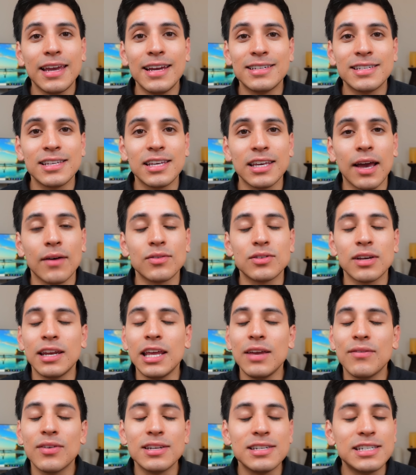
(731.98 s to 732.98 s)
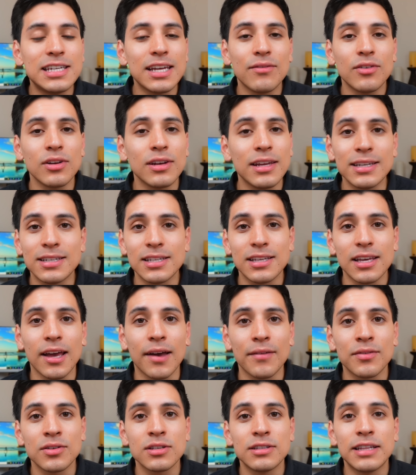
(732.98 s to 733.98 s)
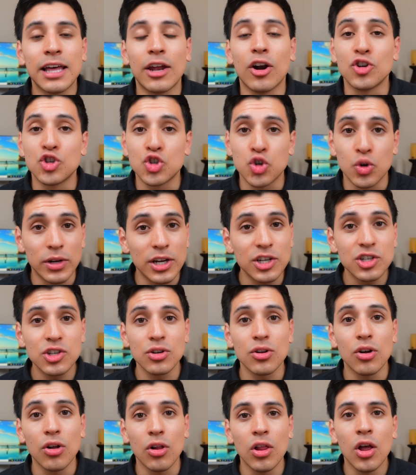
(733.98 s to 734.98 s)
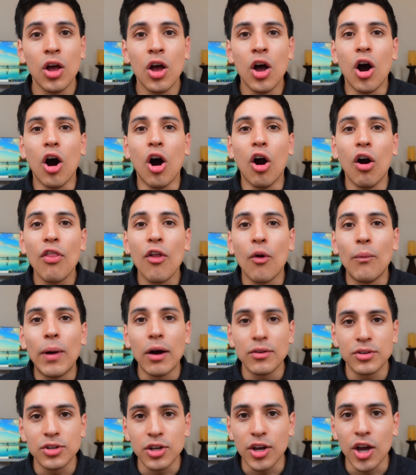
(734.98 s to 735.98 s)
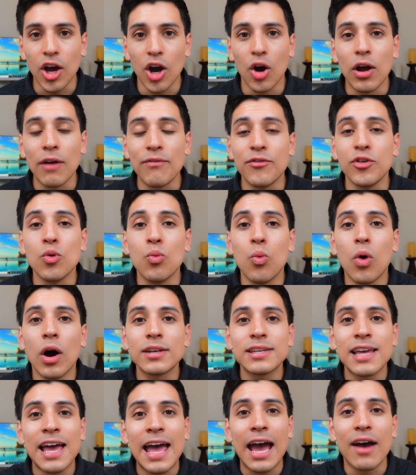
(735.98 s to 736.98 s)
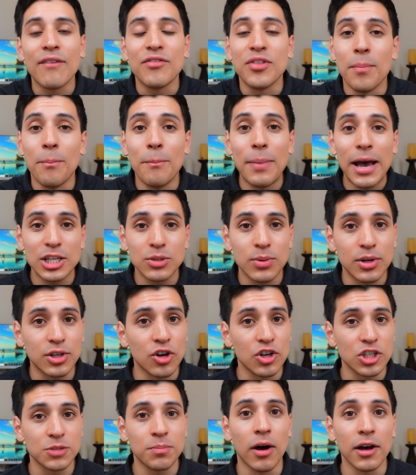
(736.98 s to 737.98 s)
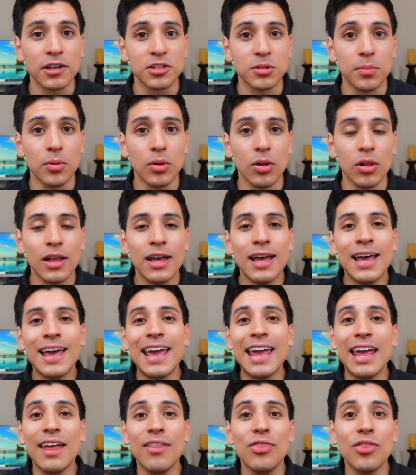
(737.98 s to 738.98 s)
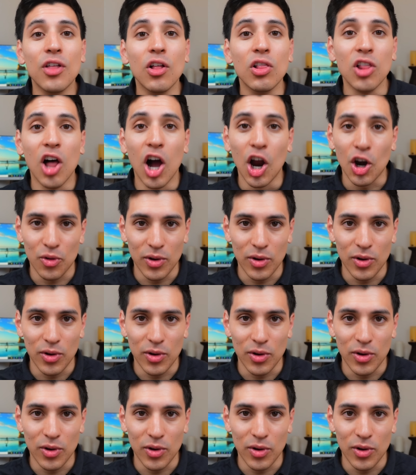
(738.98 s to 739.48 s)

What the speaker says: ETFs and even dividend ETFs that are traditional are the route to go if you want to have the best returns possible in the long